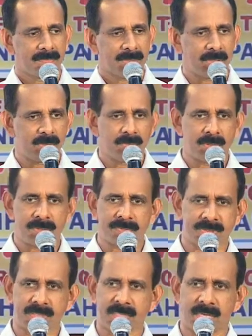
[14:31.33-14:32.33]
but you may
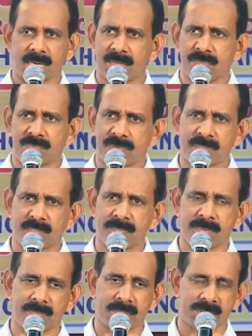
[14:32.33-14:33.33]
say, I am fed up
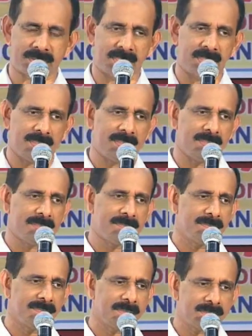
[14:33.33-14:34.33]
with my child.
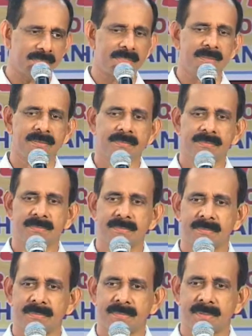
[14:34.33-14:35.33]
Isn't it?
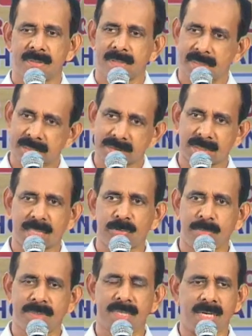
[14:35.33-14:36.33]
Yes, that
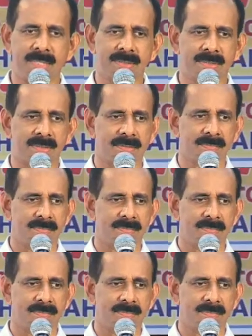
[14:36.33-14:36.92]
will be the answer.